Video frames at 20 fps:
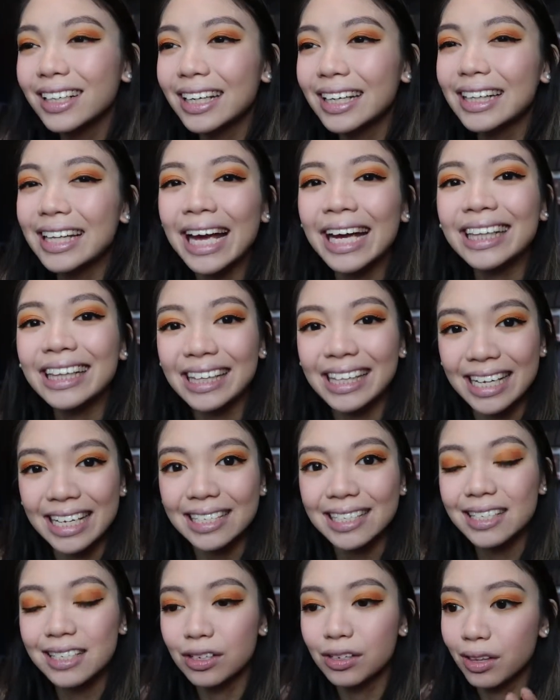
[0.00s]

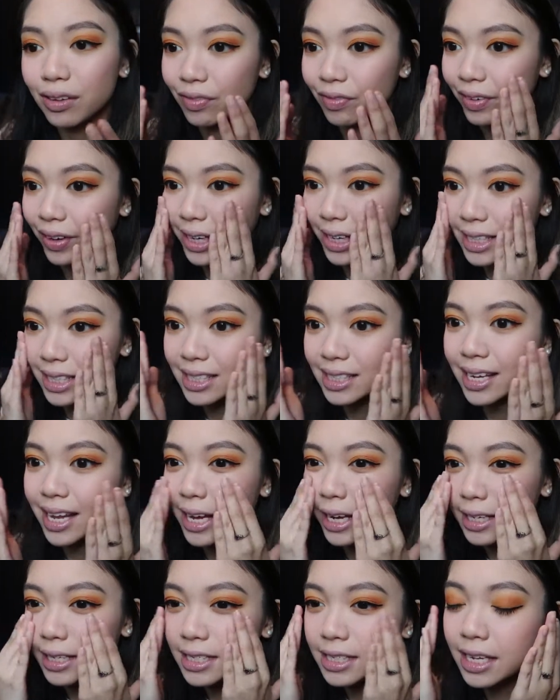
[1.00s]
lightness to the face,
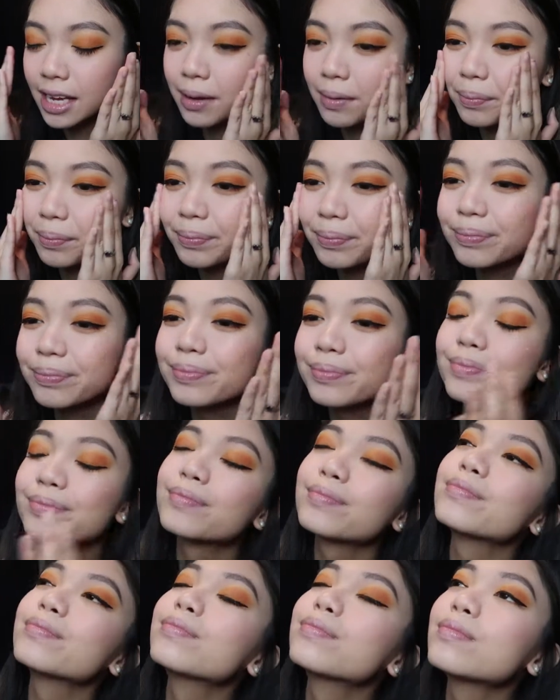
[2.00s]
like some
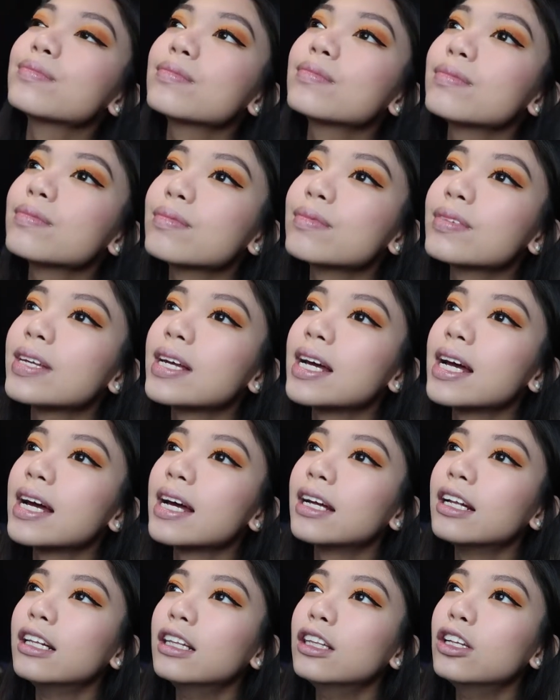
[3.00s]

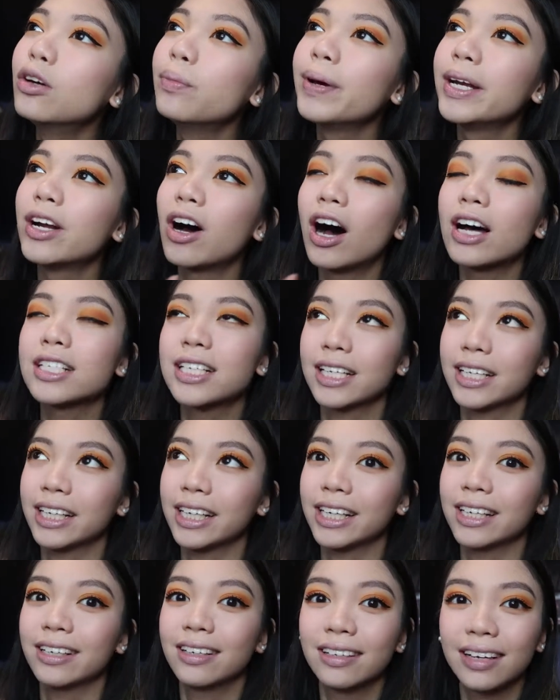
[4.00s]

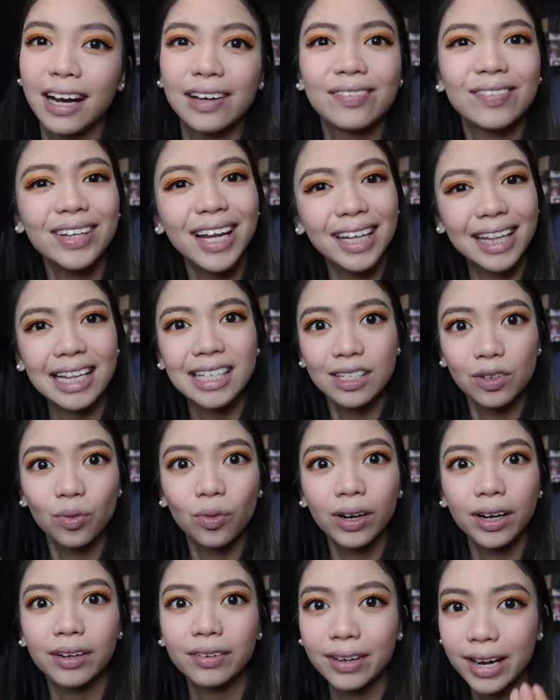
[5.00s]
luminosity. I feel like that's the
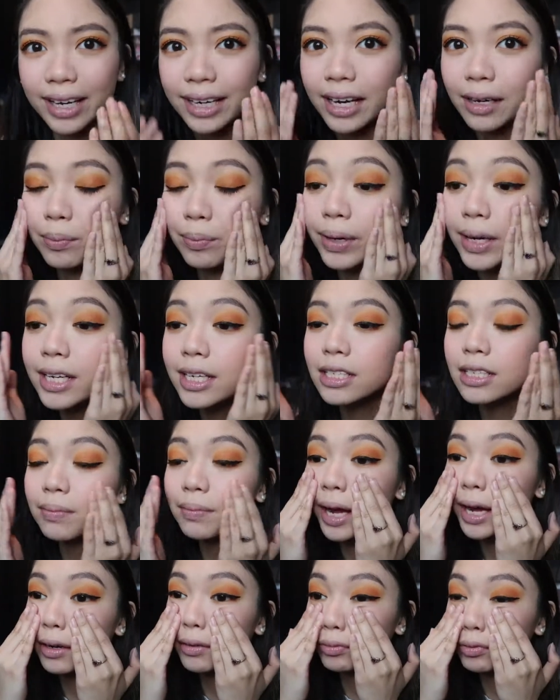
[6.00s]
word, right? It brings
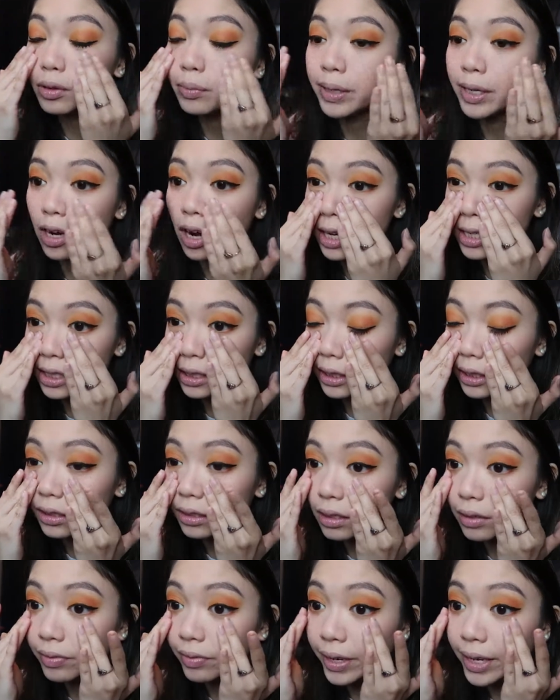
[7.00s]
some kind of luminosity
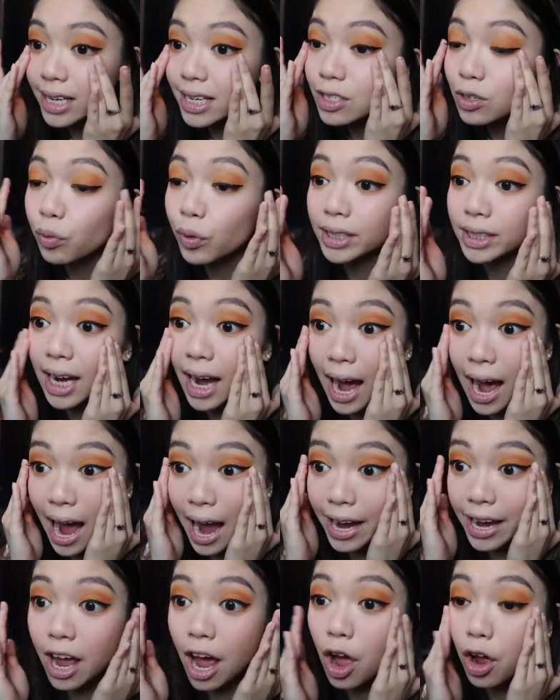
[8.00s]
to the face, which
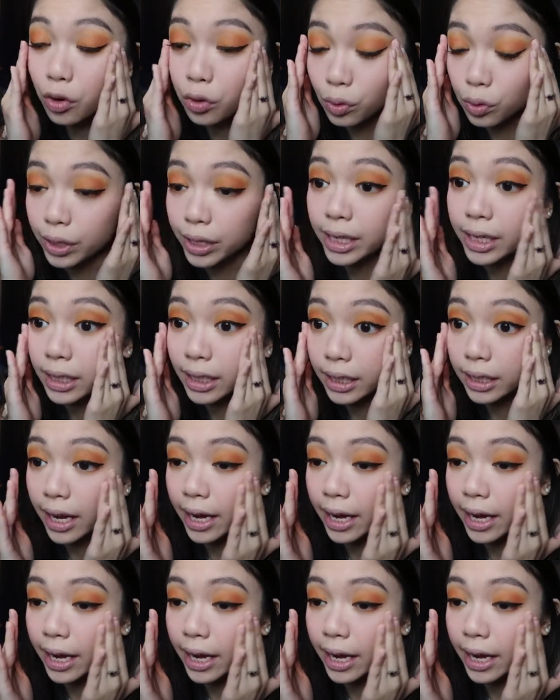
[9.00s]
I really